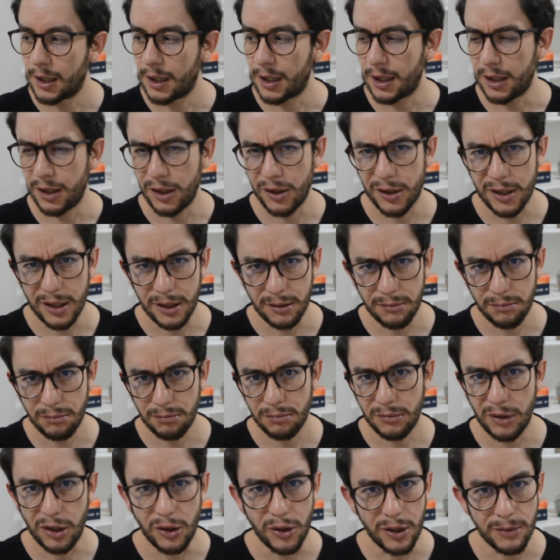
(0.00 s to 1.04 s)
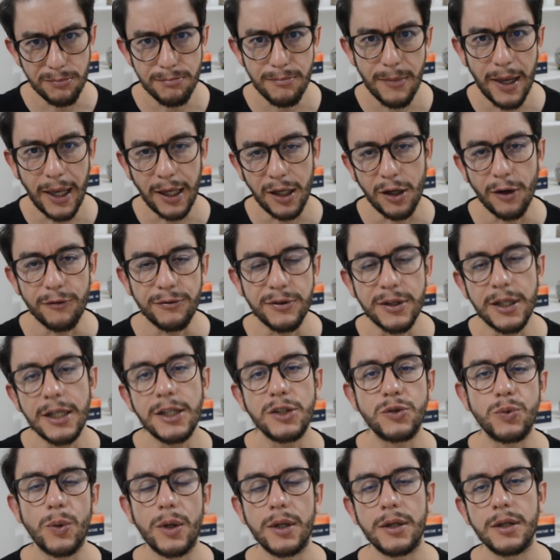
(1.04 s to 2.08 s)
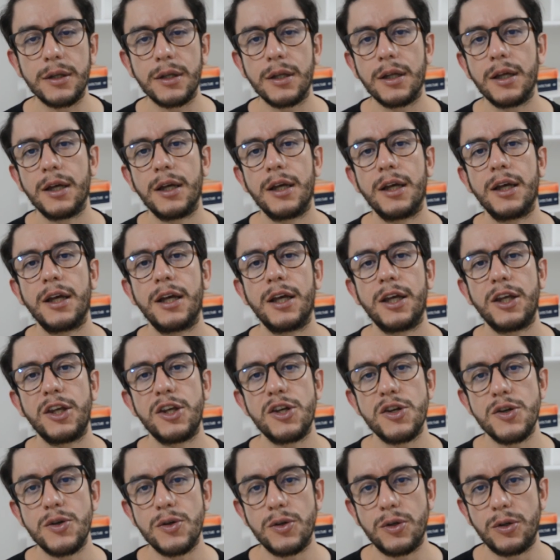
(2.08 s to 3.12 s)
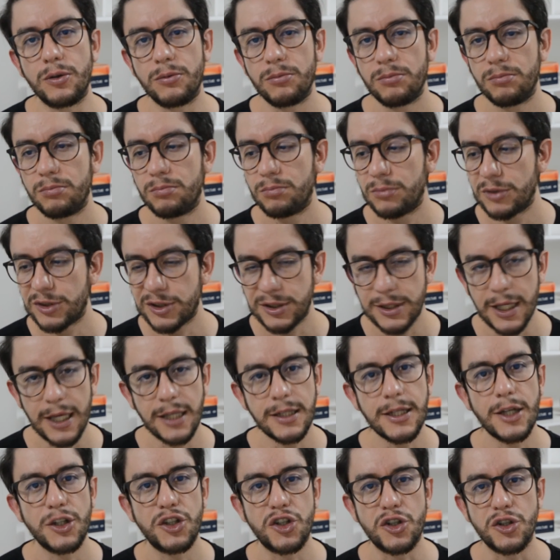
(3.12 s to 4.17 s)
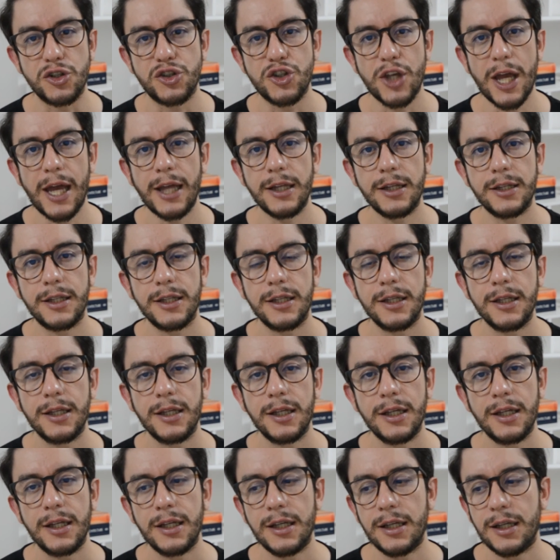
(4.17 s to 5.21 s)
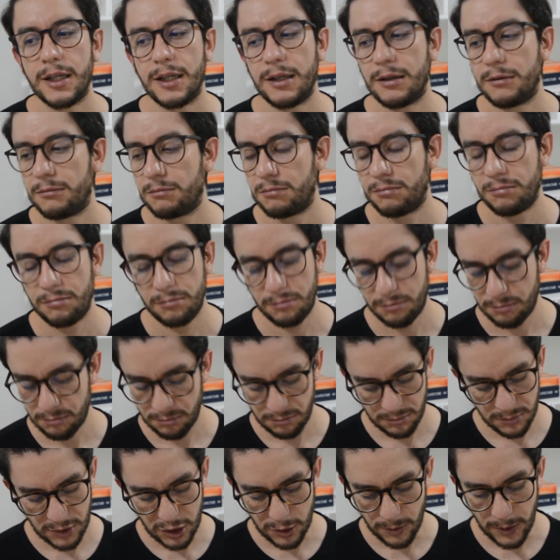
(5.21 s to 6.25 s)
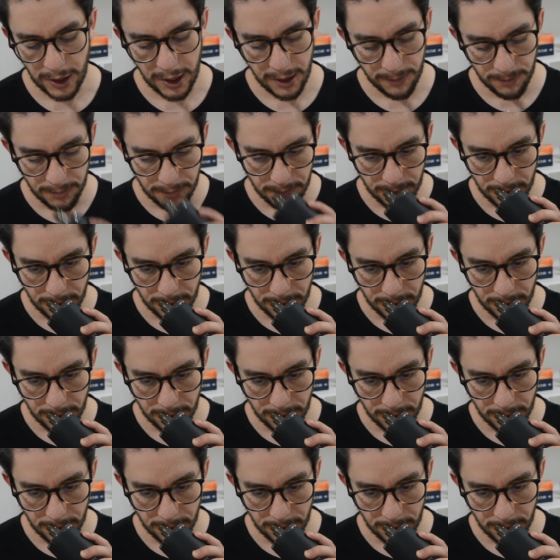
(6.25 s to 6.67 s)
You can make of this one your signature scent. To me,